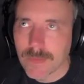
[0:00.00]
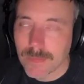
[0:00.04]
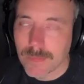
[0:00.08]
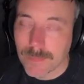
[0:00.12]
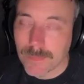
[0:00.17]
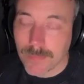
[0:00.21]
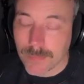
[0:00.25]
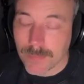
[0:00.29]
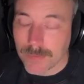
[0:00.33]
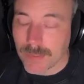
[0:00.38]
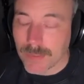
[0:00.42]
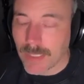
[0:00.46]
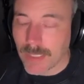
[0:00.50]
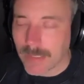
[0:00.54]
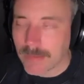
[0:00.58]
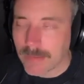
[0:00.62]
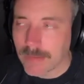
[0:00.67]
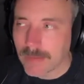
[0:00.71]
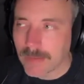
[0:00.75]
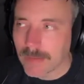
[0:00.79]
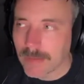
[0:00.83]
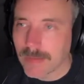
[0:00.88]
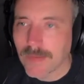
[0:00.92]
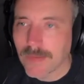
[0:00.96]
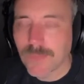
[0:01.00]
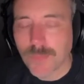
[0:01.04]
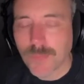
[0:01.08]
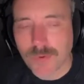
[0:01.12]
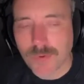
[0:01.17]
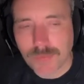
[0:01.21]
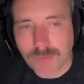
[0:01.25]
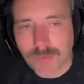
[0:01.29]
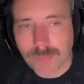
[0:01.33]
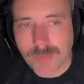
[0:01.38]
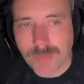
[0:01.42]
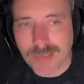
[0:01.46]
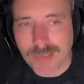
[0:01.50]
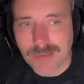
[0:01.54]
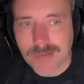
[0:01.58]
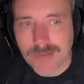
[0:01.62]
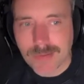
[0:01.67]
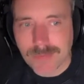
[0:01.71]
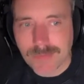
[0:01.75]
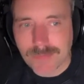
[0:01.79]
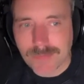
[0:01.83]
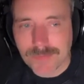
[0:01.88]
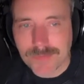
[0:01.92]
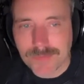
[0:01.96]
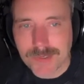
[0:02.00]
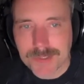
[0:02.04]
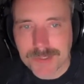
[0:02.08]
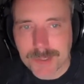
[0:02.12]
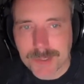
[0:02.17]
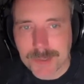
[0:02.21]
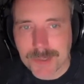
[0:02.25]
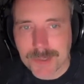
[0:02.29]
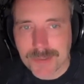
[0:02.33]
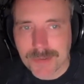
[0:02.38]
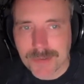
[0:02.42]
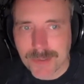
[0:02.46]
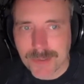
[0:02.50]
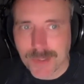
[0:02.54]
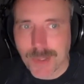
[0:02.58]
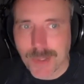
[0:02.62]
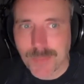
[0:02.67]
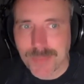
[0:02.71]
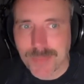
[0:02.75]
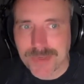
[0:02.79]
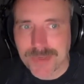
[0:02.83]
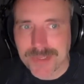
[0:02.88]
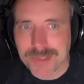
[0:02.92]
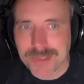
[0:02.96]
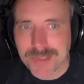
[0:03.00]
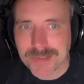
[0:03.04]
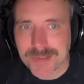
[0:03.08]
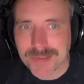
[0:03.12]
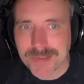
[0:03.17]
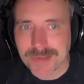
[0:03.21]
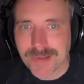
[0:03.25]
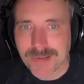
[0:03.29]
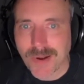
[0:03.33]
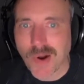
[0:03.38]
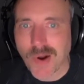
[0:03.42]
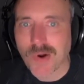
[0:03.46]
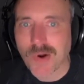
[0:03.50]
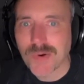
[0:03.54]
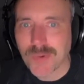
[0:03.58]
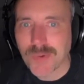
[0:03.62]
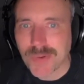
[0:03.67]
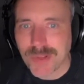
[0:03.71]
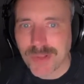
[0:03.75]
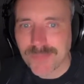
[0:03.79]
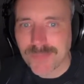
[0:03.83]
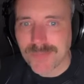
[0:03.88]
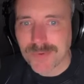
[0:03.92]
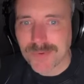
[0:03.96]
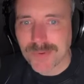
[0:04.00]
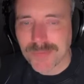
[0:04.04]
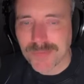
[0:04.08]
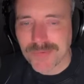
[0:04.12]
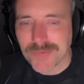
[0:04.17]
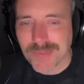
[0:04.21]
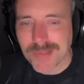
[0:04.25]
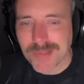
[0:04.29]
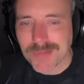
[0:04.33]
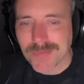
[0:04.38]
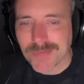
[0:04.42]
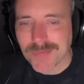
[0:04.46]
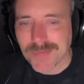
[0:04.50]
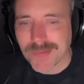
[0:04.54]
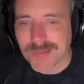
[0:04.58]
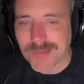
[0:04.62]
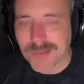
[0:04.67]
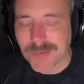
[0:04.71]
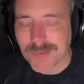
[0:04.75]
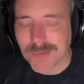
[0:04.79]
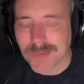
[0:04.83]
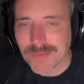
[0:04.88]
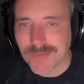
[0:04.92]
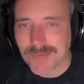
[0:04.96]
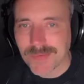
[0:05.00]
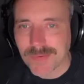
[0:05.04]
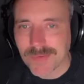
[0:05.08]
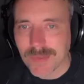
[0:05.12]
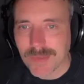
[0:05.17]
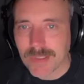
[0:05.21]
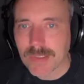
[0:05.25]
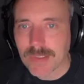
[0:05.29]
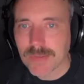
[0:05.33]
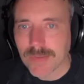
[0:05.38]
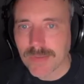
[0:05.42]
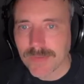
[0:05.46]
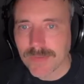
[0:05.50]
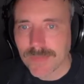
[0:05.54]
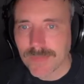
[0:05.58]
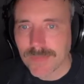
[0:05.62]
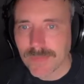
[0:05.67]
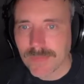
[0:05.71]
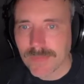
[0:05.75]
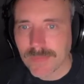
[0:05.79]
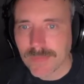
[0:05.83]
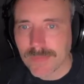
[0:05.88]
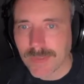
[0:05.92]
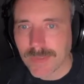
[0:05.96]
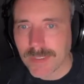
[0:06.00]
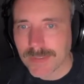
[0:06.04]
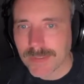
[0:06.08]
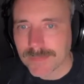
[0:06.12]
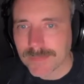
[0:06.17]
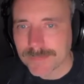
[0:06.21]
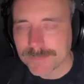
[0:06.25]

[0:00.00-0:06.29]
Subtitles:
but then this person might find the company that are looking for those skills and those interests, right?